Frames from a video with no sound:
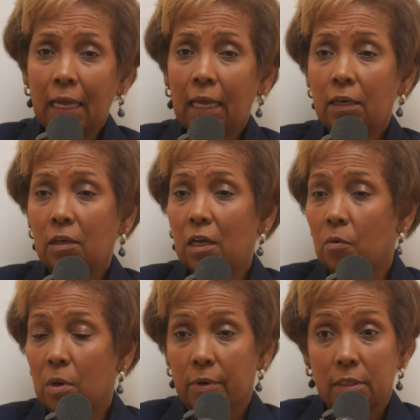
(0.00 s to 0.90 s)
And
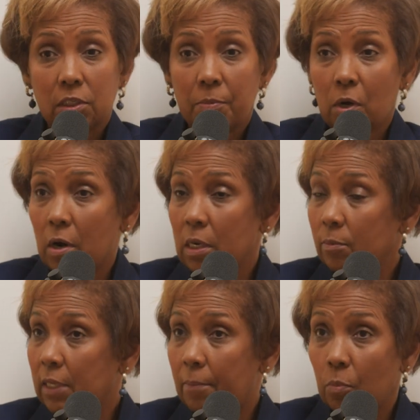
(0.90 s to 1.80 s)
we were in seminar, and it
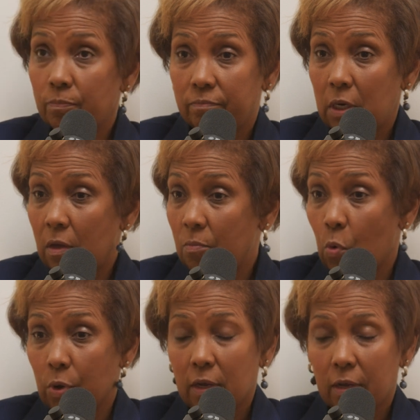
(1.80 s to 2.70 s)
was that, the
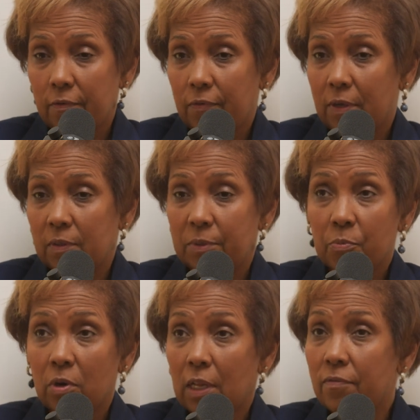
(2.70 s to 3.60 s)
morning of
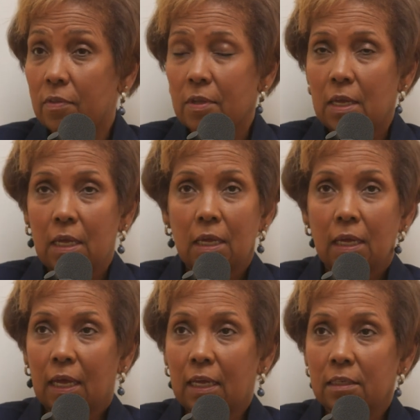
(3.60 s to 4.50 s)
September 11th.
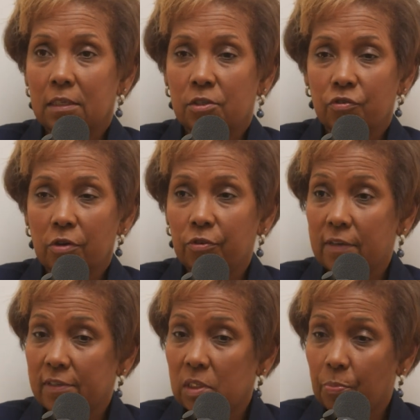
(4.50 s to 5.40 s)
And the instructor
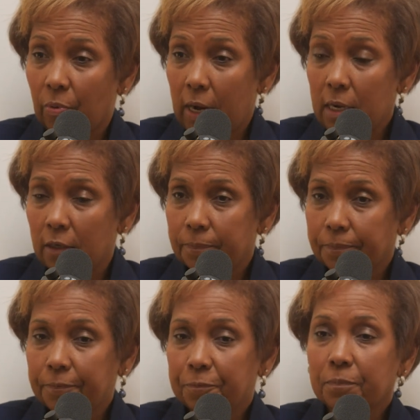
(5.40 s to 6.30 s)
gives us a break.
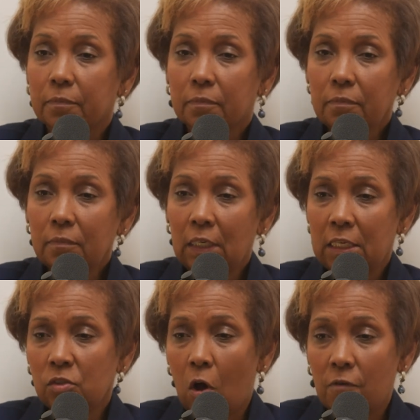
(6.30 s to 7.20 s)

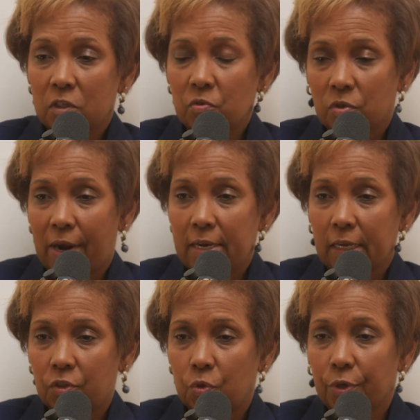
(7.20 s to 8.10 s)
And his office was right
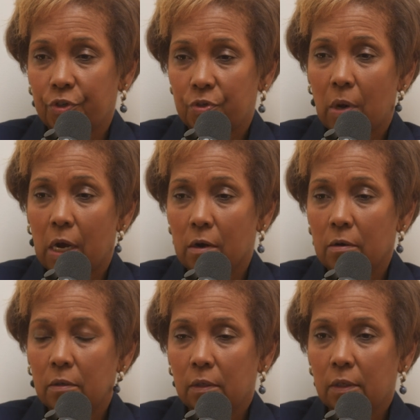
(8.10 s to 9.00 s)
next door to
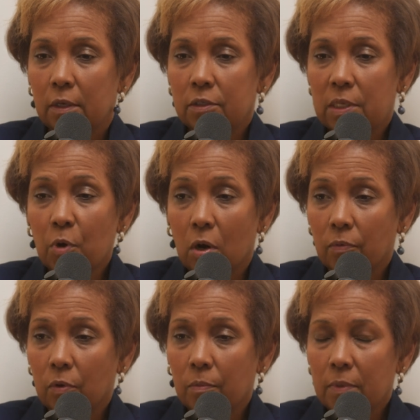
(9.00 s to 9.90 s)
our seminar
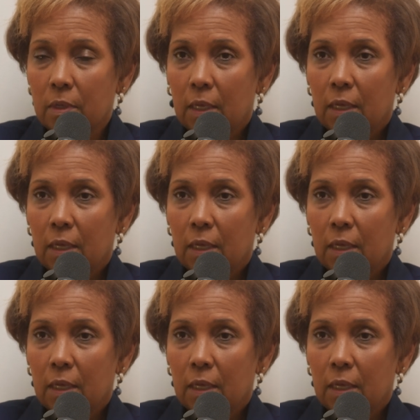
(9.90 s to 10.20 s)
room.